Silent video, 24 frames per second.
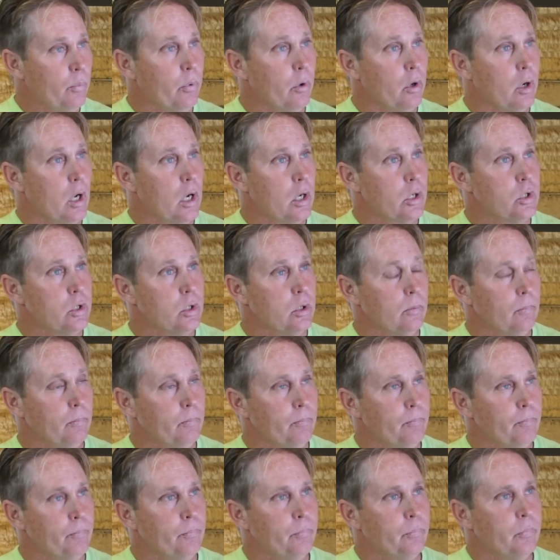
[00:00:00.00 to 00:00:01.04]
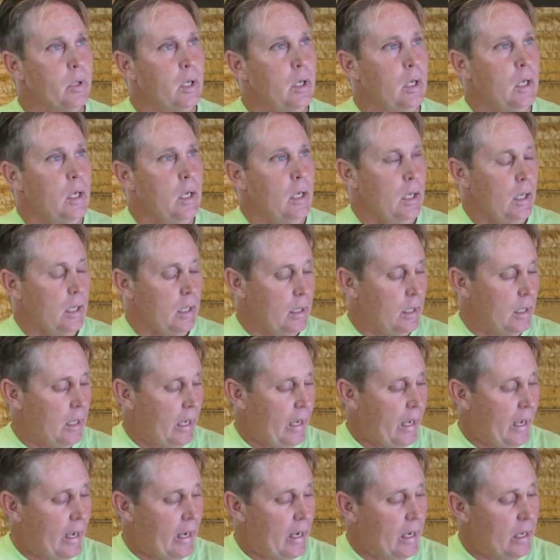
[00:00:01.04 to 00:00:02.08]
production. It
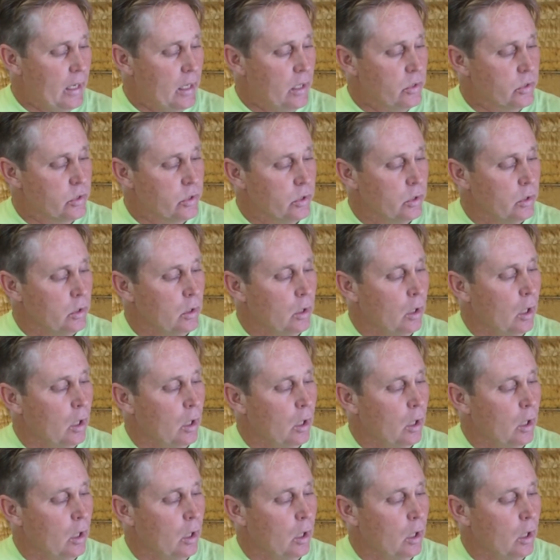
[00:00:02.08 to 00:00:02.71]
has